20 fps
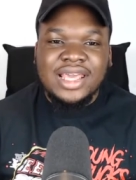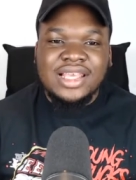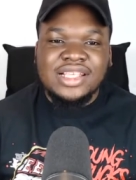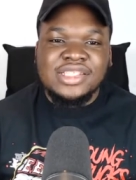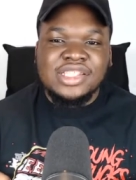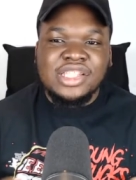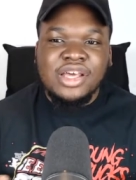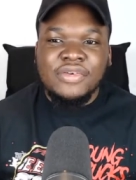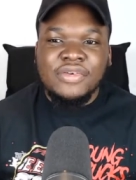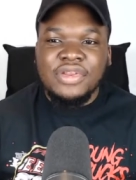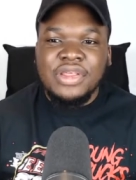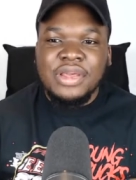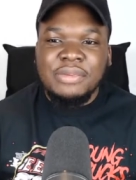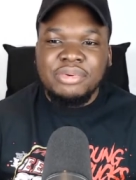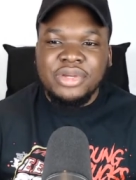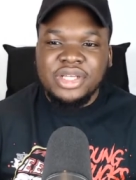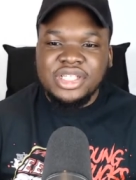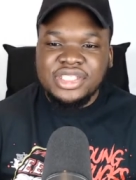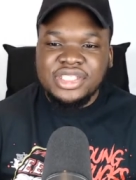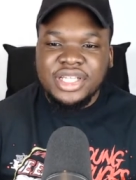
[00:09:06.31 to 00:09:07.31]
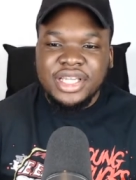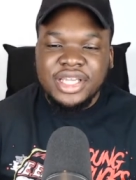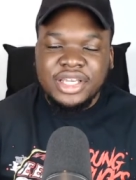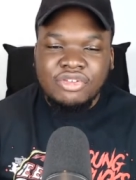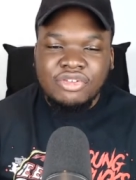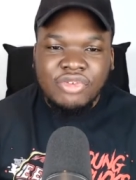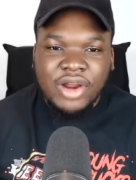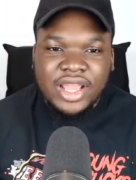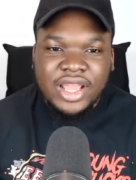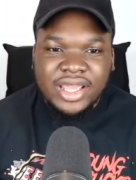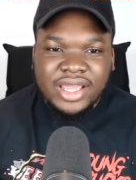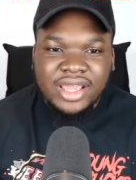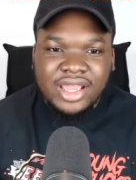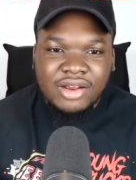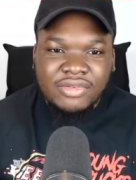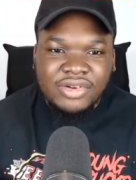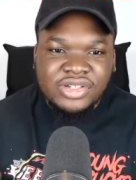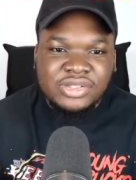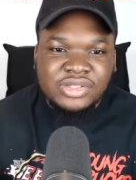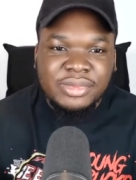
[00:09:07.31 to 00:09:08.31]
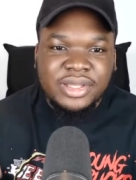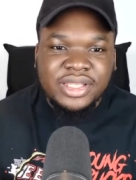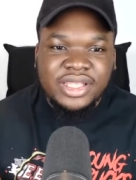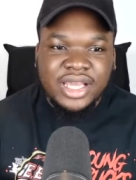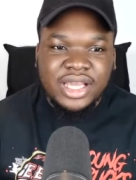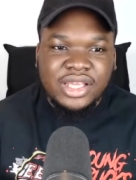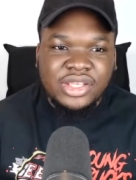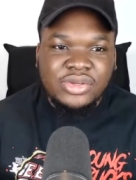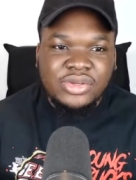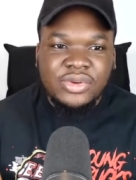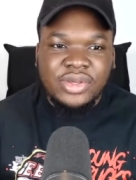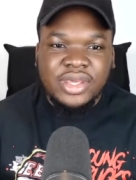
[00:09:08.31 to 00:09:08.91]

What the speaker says: It's thoroughly appreciated right here at WrestleManiac